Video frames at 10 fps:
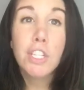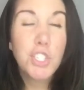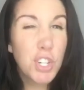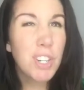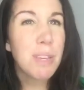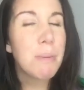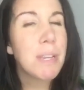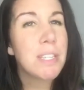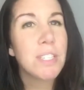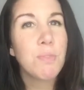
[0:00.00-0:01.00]
journey,
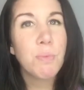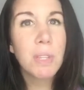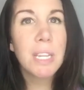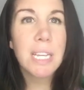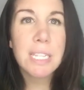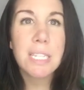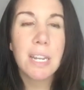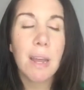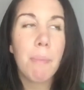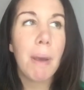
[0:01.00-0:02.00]
because this really
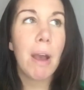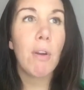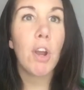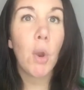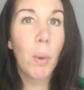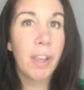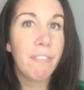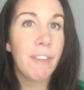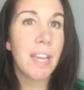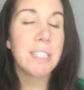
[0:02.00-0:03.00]
isn't about a quick
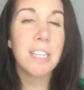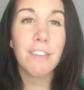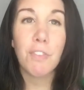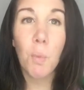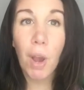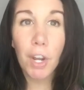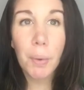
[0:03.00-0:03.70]
fix. And if you want